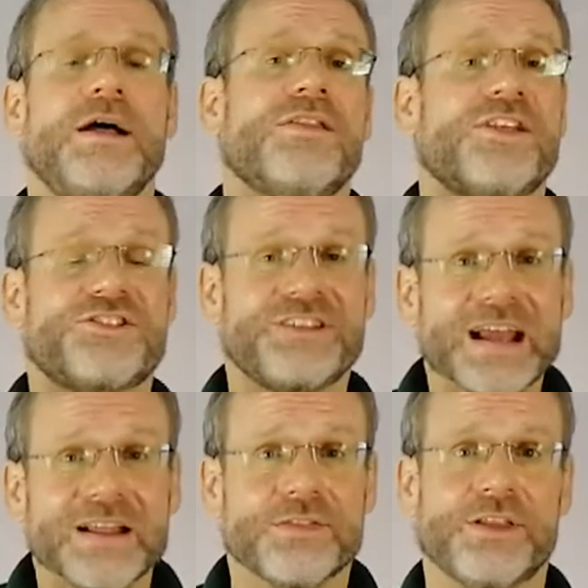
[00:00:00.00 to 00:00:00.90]
The
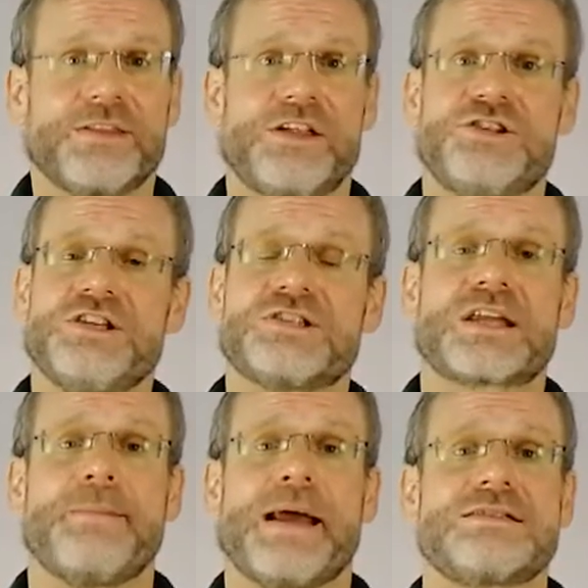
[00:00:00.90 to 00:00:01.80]
second thing that Jesus
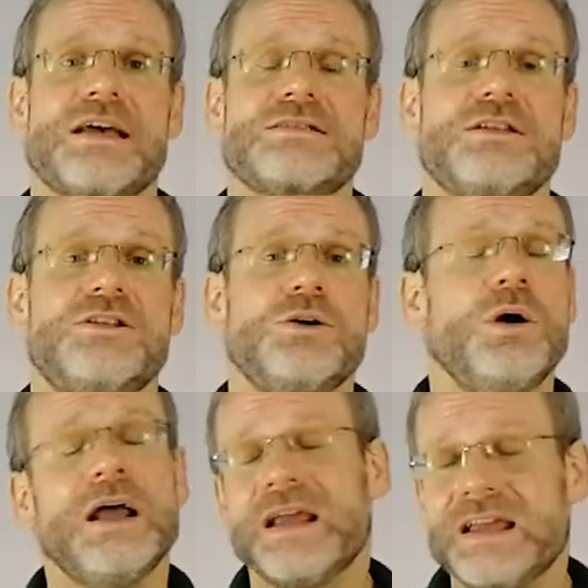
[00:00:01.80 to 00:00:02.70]
commands us to do
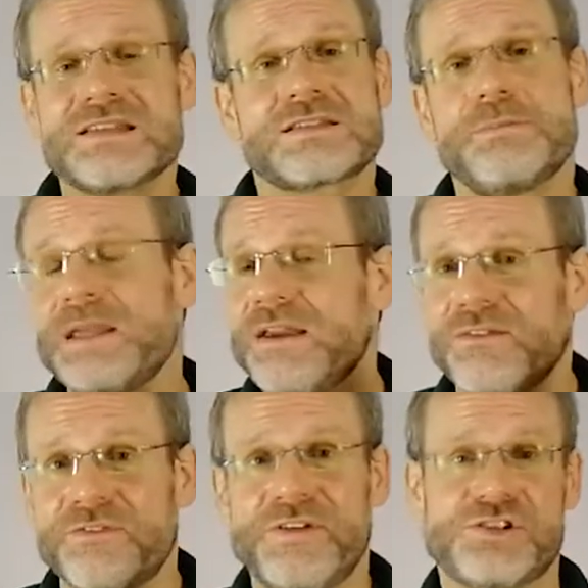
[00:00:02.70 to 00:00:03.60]
is to be
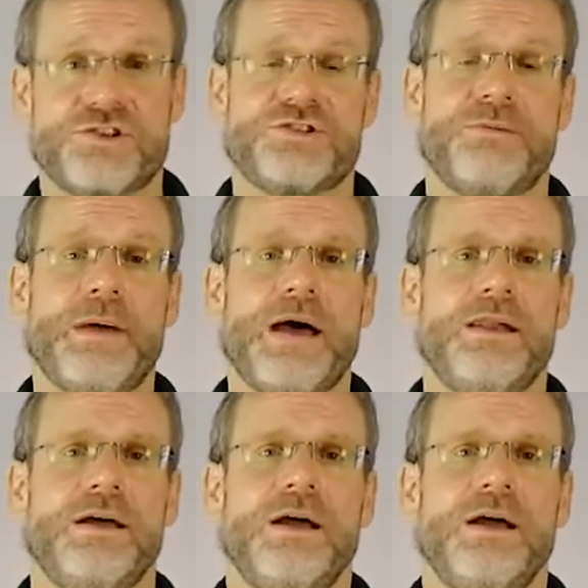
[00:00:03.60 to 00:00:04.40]
fishers of men.